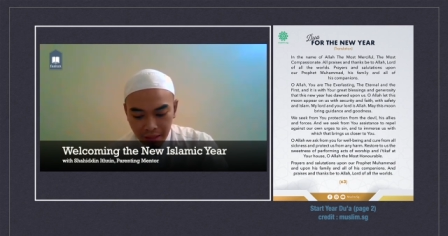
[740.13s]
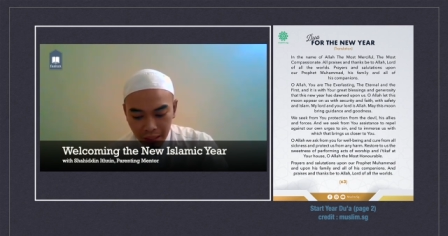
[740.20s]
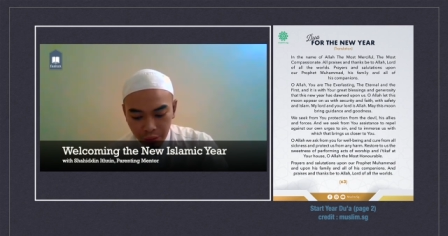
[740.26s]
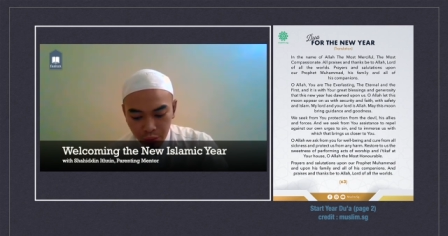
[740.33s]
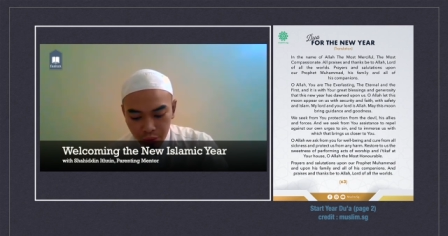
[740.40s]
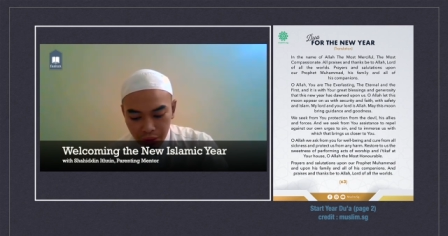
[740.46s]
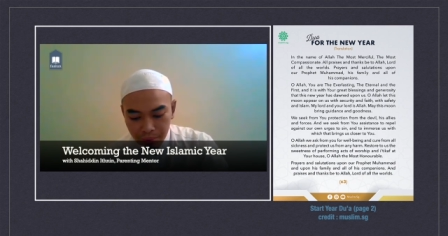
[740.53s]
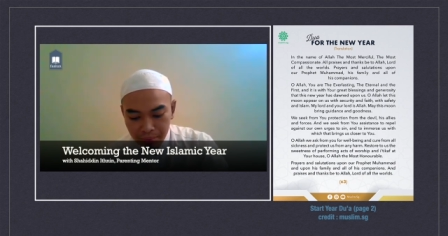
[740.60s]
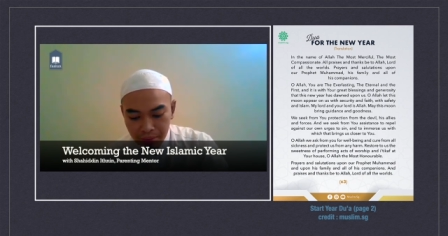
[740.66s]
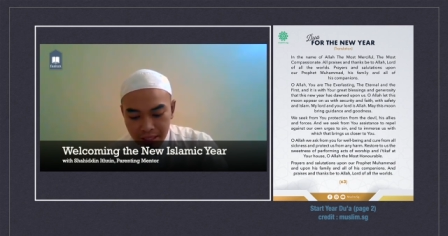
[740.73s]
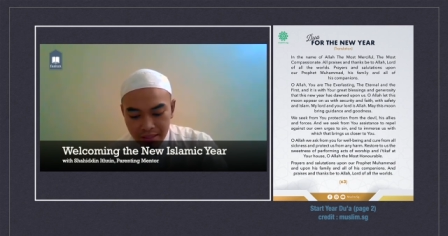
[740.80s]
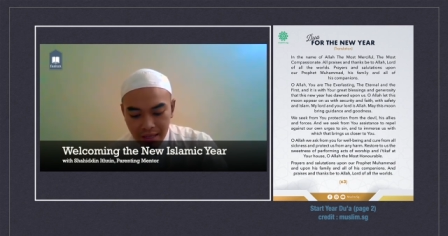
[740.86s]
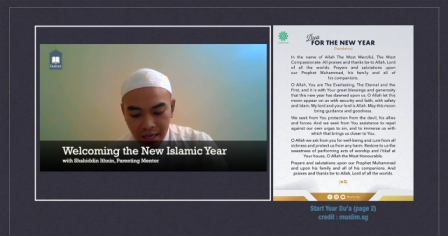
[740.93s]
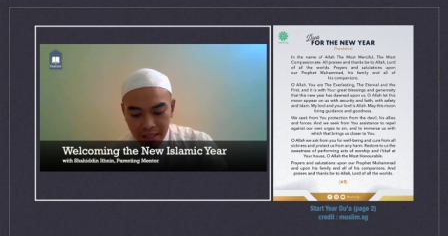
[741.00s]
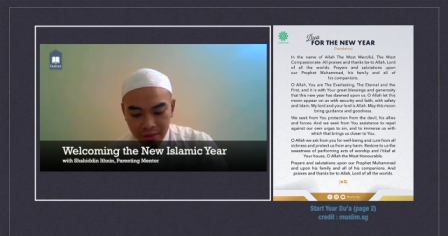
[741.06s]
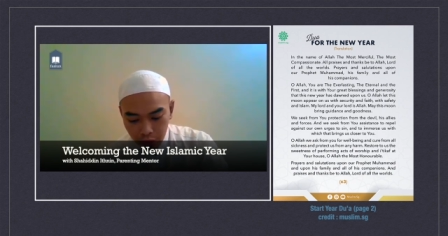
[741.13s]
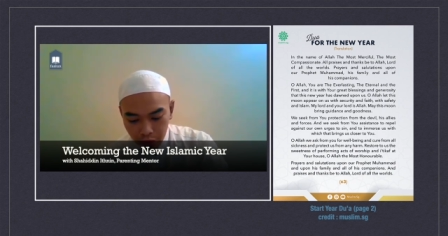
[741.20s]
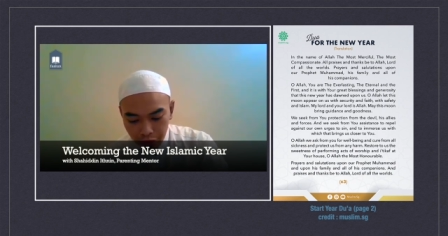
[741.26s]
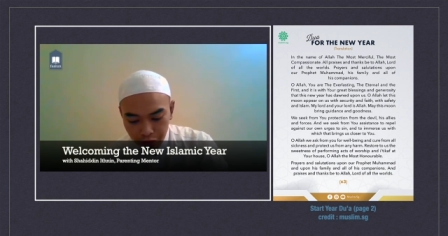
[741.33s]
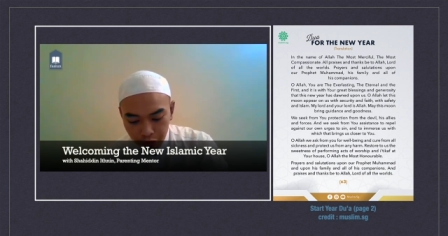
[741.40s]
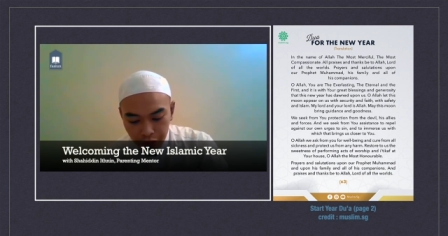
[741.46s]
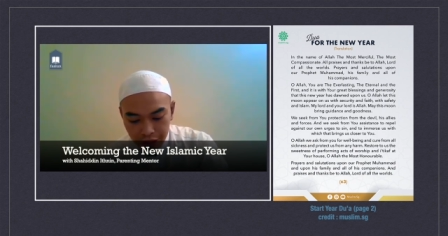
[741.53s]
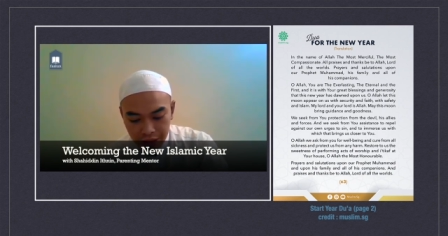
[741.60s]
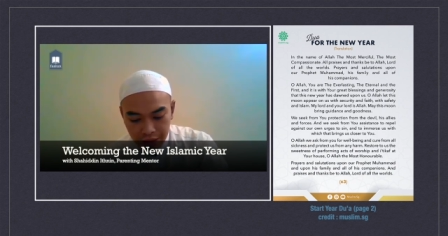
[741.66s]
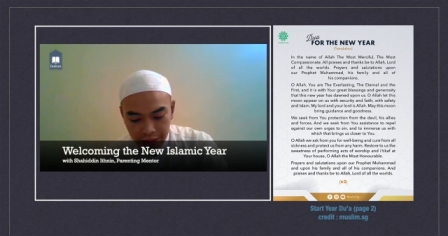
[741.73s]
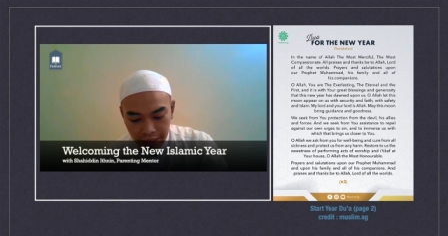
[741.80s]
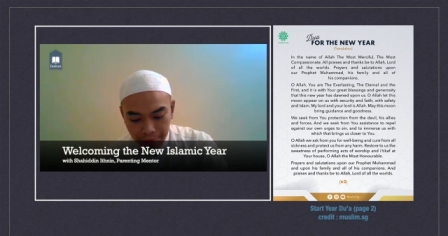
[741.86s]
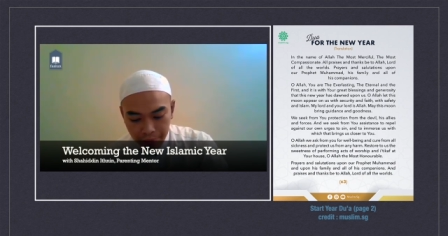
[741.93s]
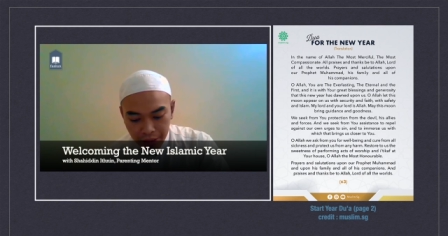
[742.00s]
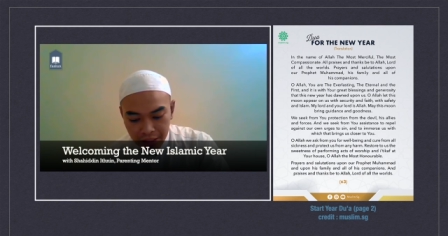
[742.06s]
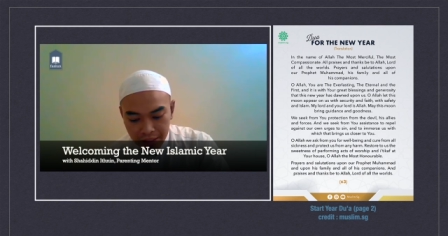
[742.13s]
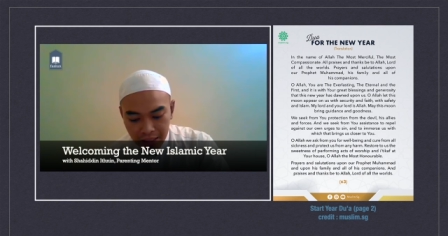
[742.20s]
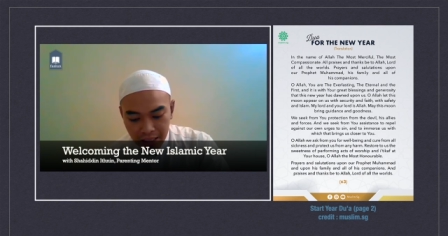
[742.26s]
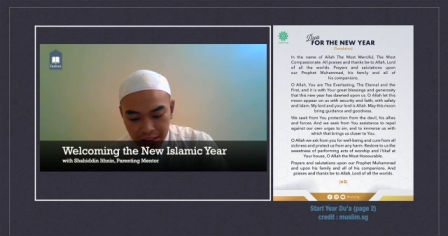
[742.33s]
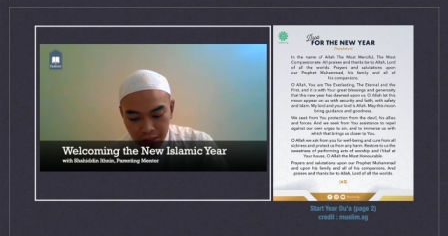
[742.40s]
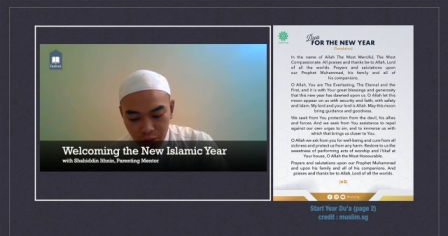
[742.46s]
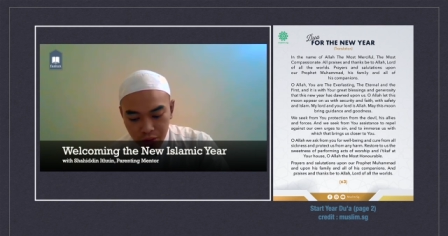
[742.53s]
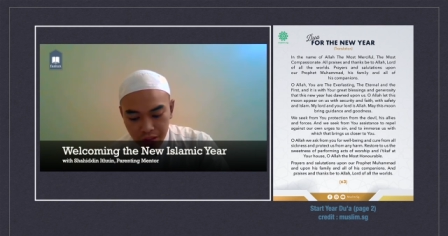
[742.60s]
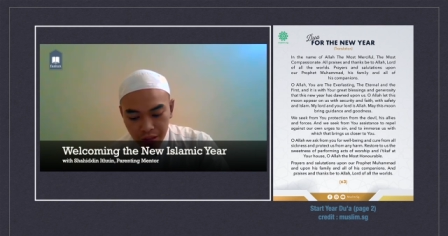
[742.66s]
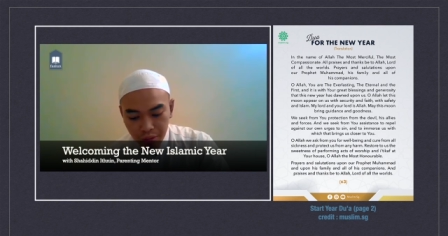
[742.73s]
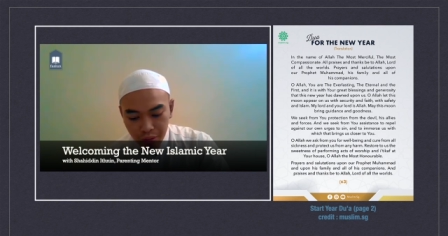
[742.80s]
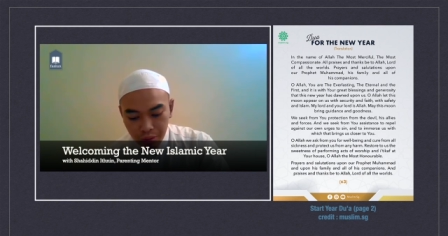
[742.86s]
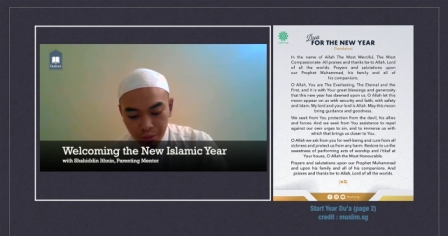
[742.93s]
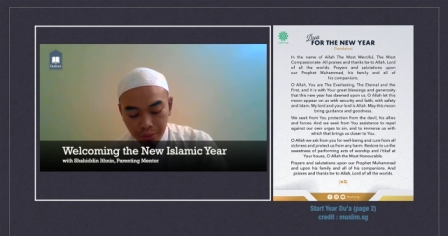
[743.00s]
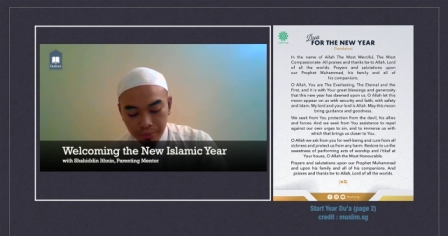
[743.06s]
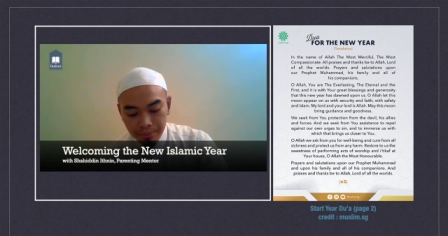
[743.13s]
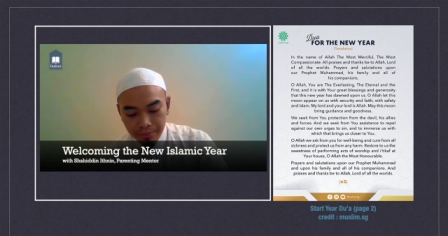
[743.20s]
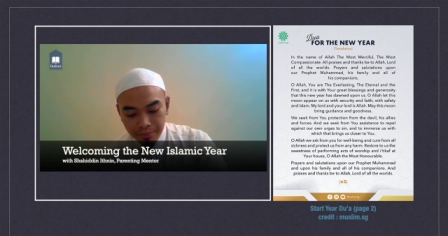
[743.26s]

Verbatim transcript: and to immerse us with which that brings us closer to you.